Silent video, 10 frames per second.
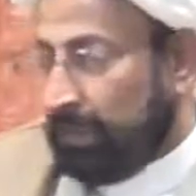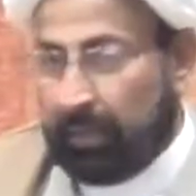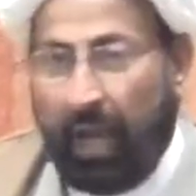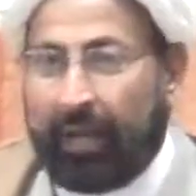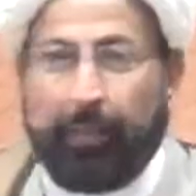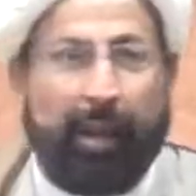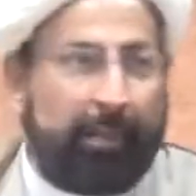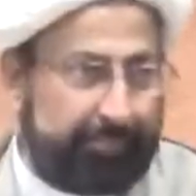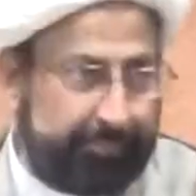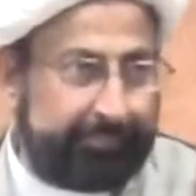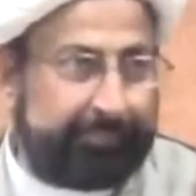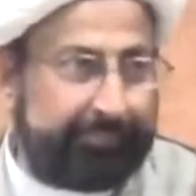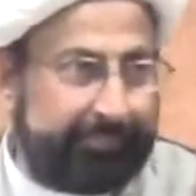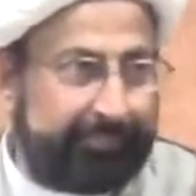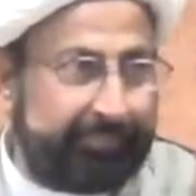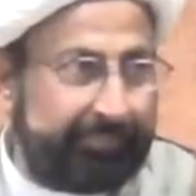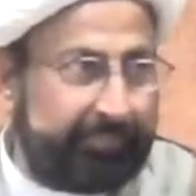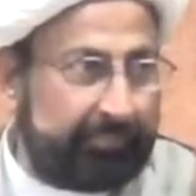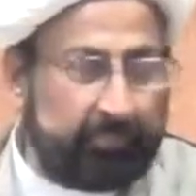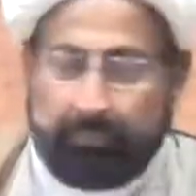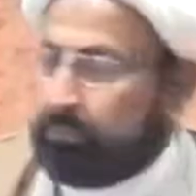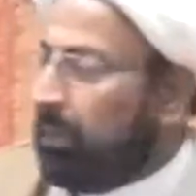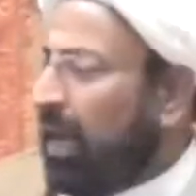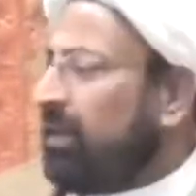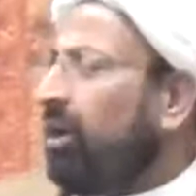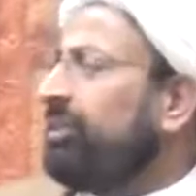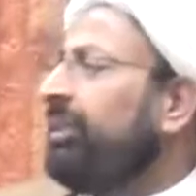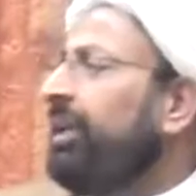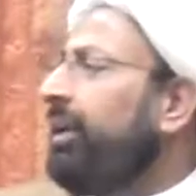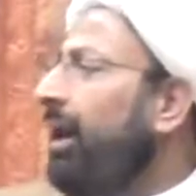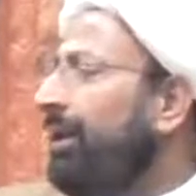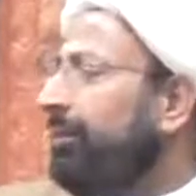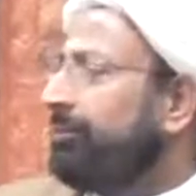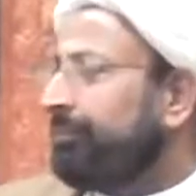nor Imam, an ordinary guy.